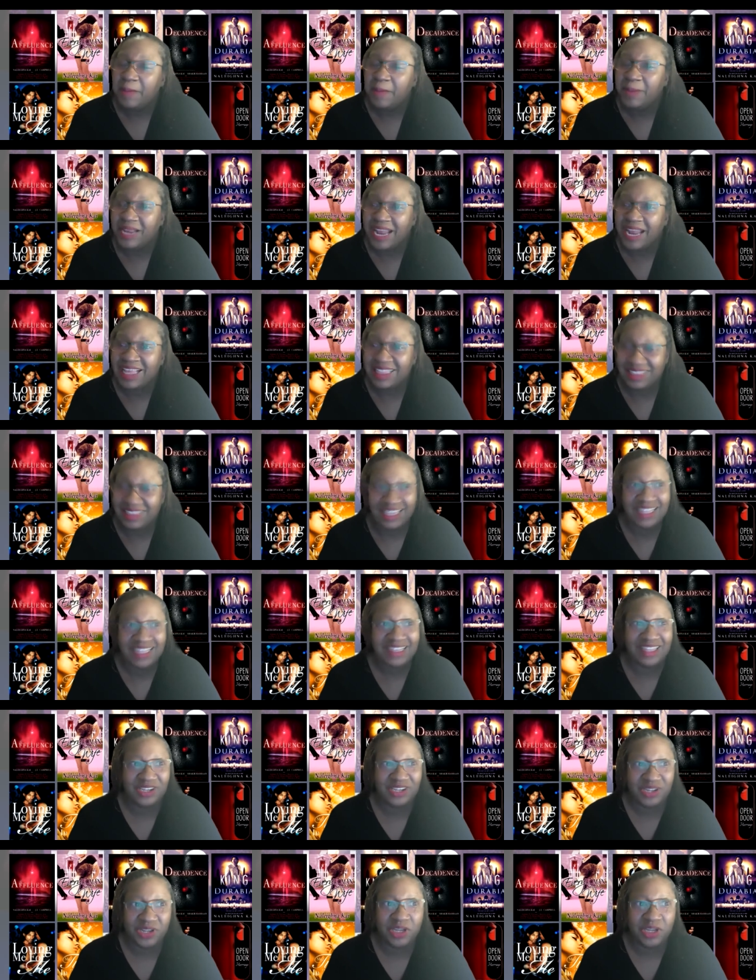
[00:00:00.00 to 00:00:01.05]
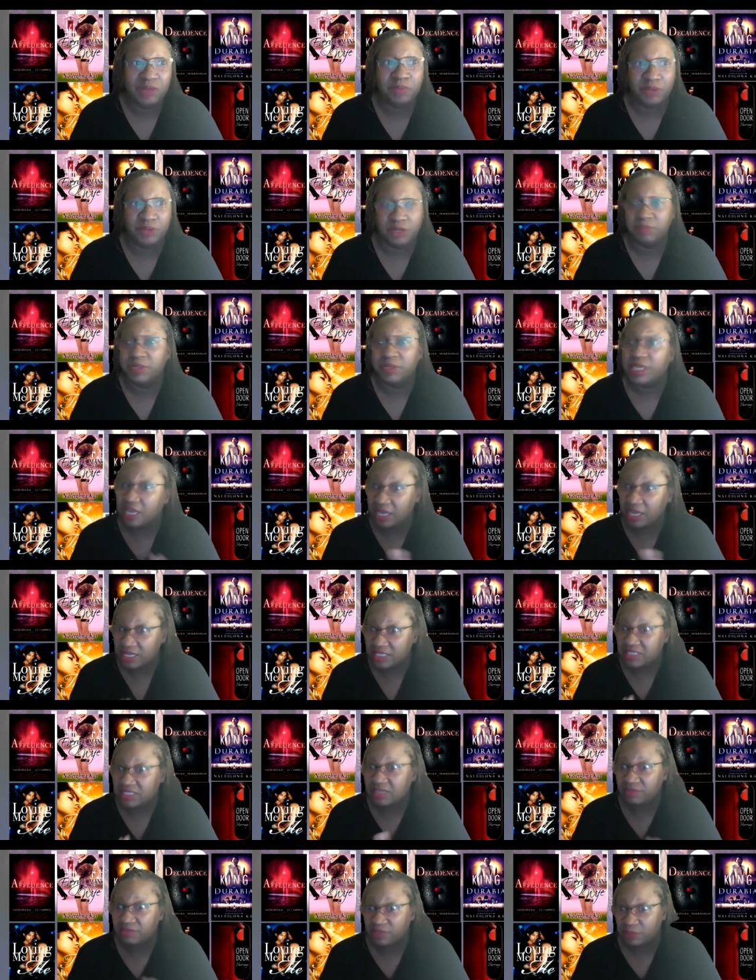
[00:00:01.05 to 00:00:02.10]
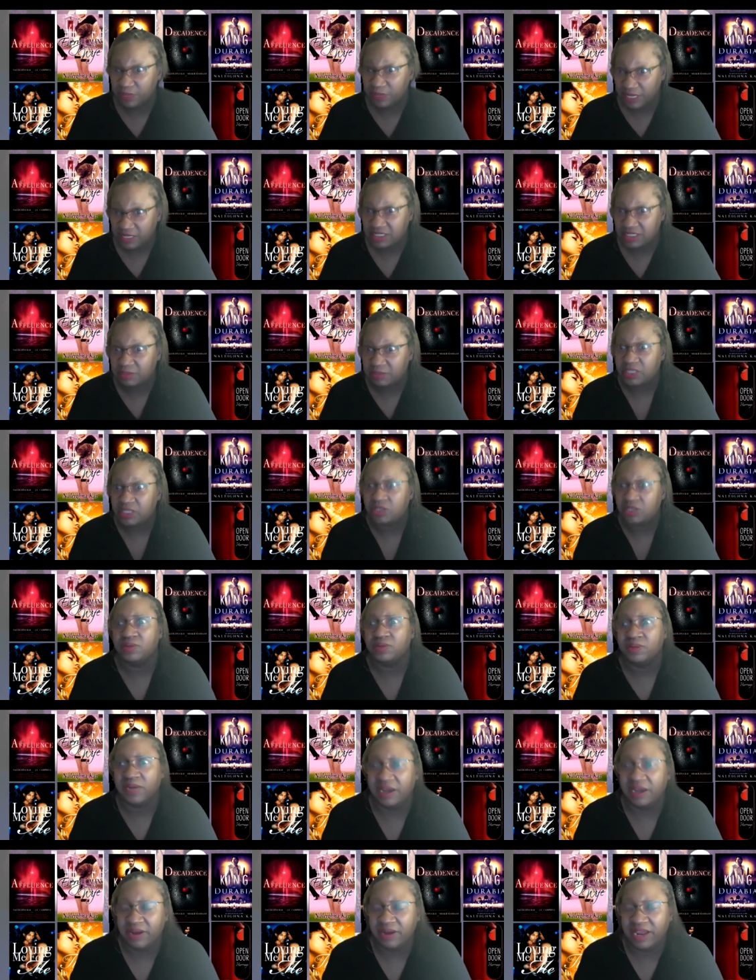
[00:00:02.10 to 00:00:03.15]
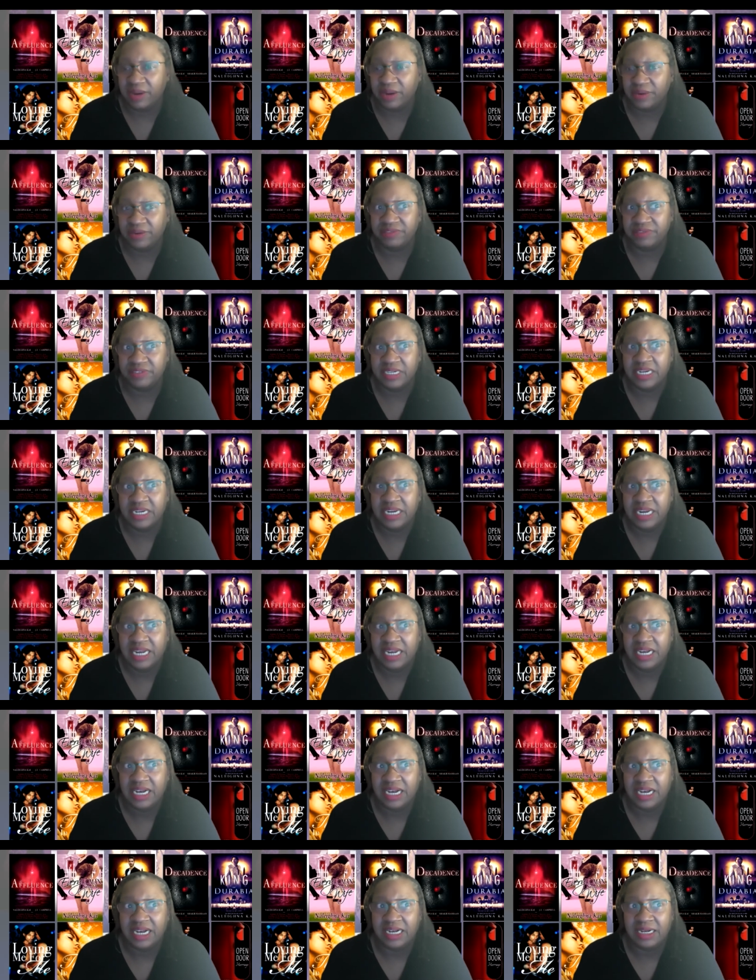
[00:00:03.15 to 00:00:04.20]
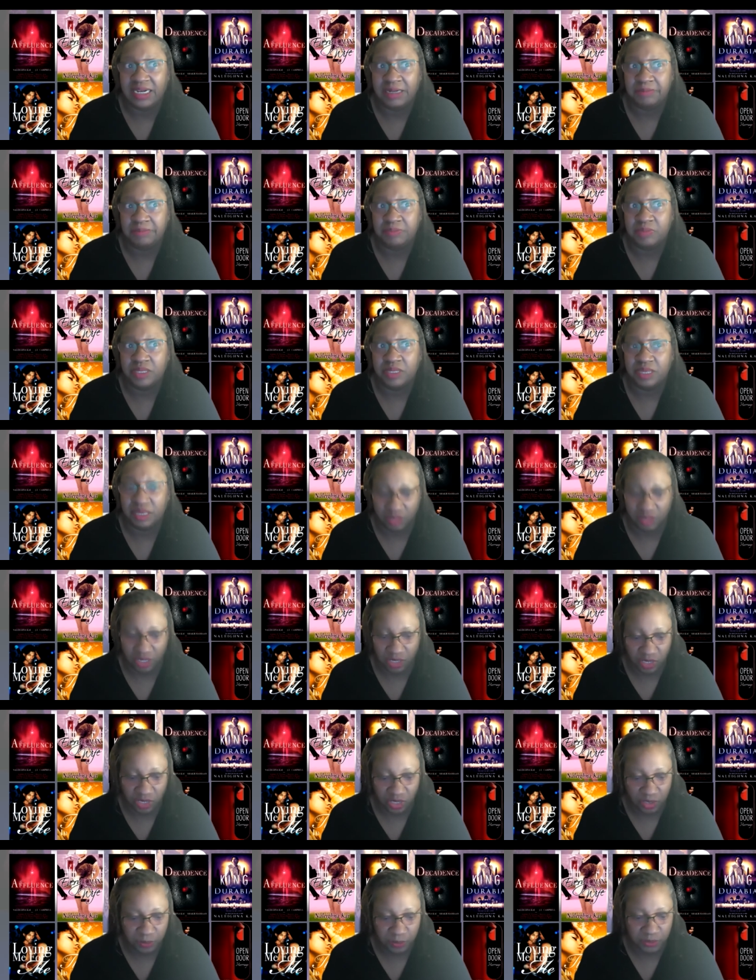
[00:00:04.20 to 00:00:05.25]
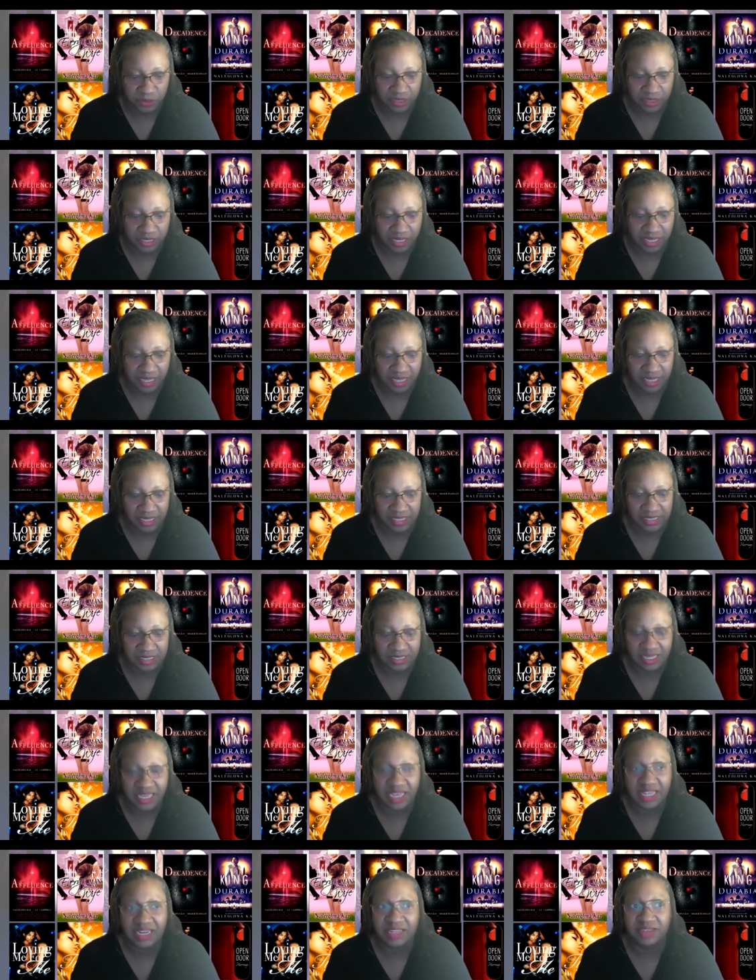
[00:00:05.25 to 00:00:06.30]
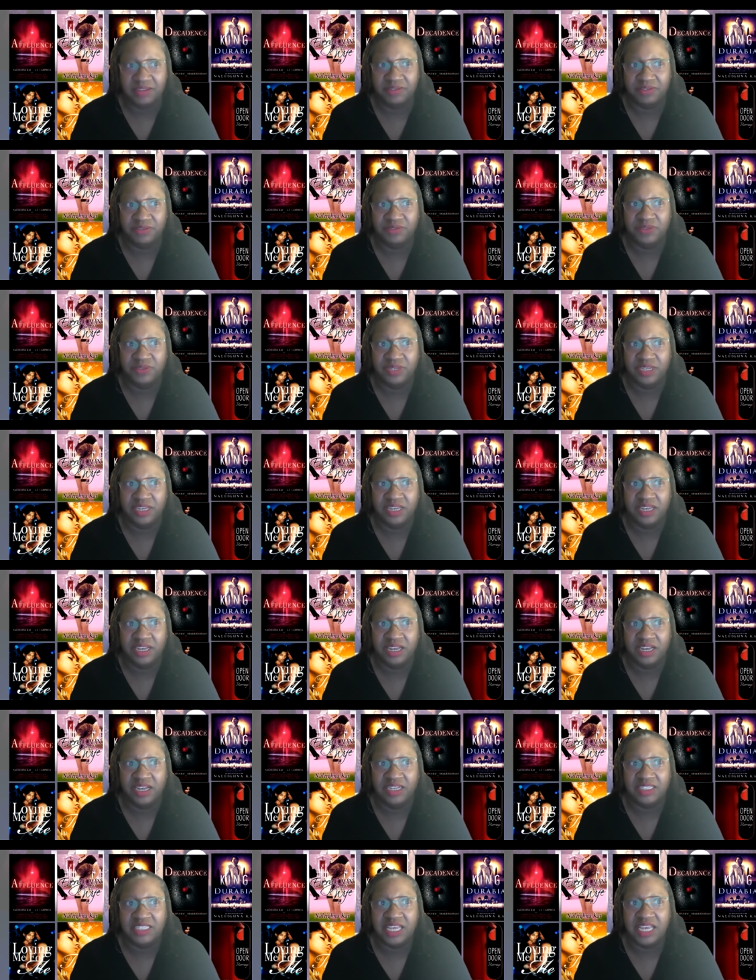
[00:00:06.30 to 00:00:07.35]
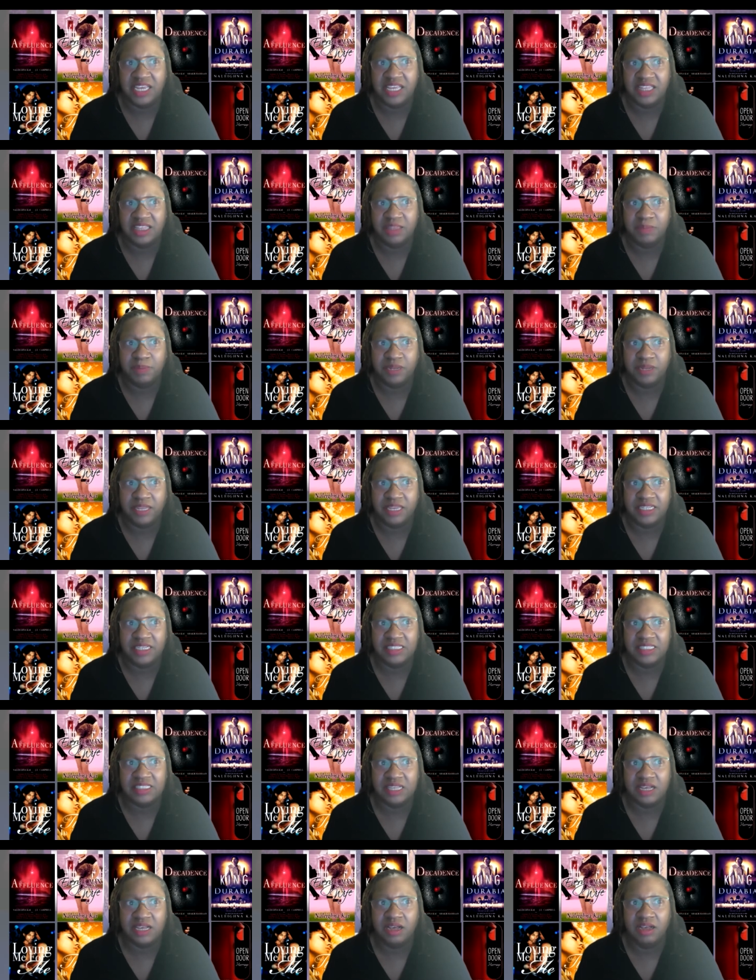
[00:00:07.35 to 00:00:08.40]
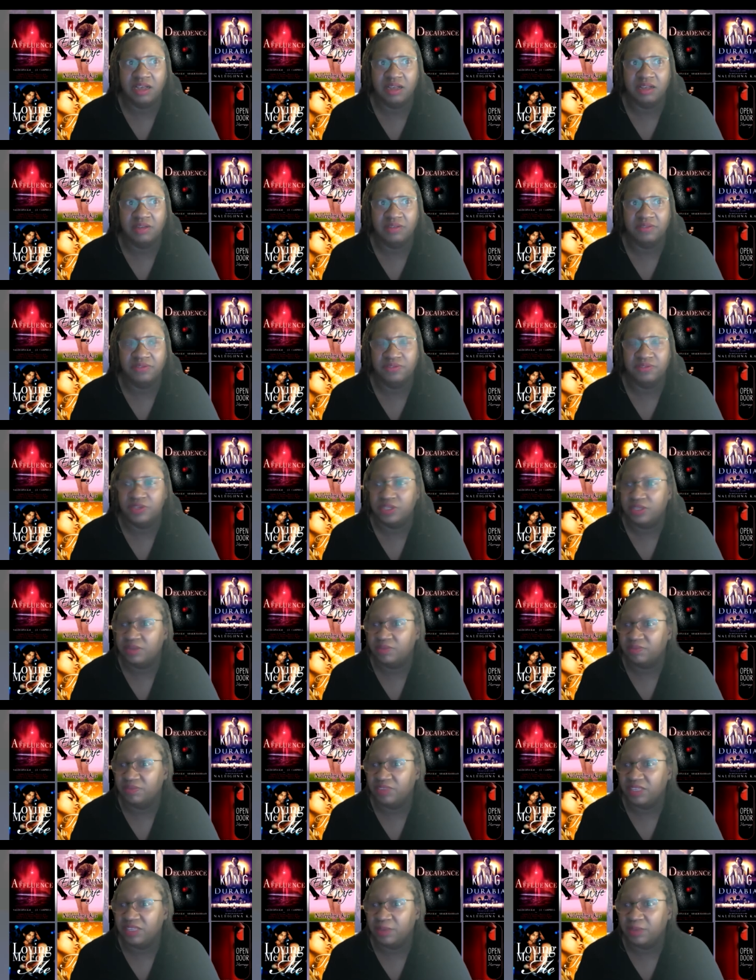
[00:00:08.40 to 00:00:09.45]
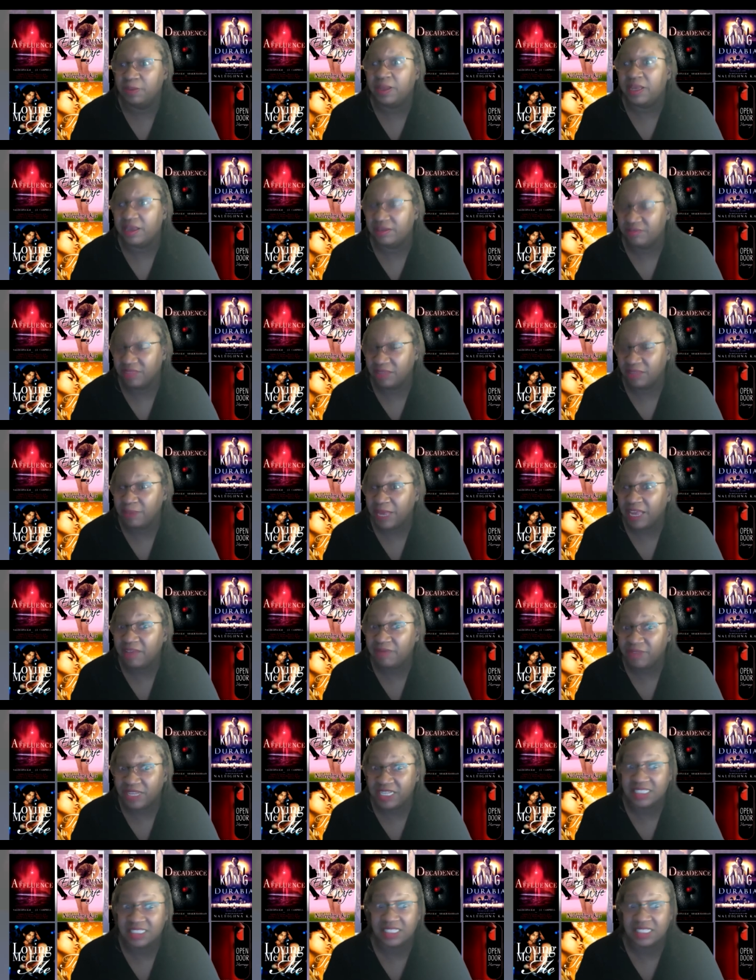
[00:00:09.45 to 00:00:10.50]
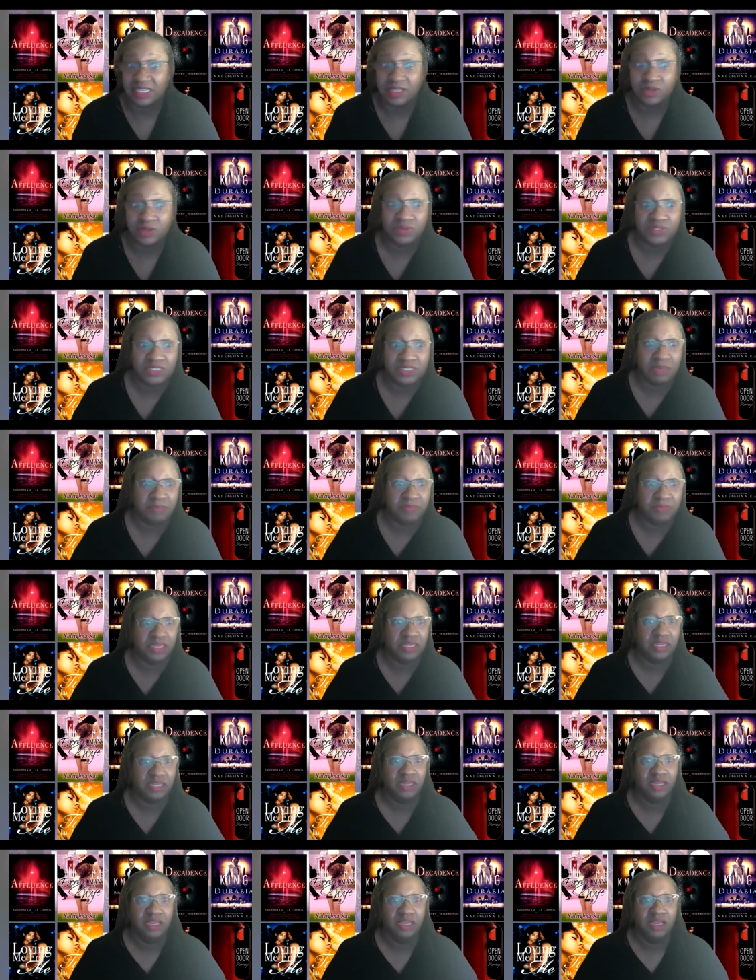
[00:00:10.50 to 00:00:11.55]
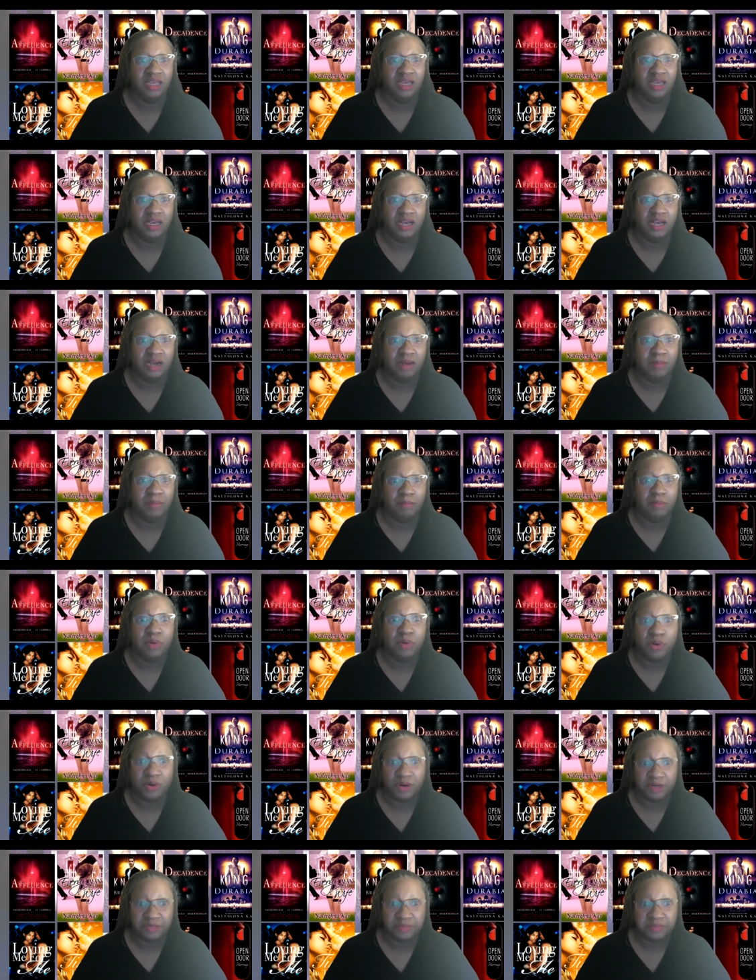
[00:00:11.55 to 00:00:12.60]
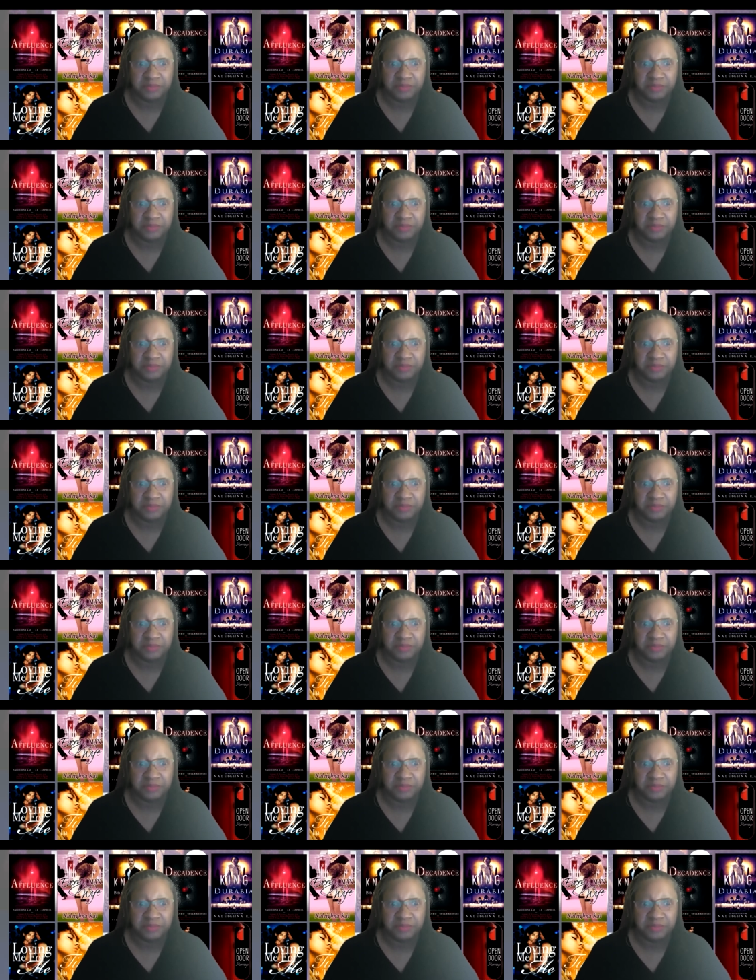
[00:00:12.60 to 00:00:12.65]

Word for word: But I think the cookbook, because of the pandemic or uh, however, um, the cookbook has kind of uh, taken the place of the, the pamphlet. It's a little something uh, more.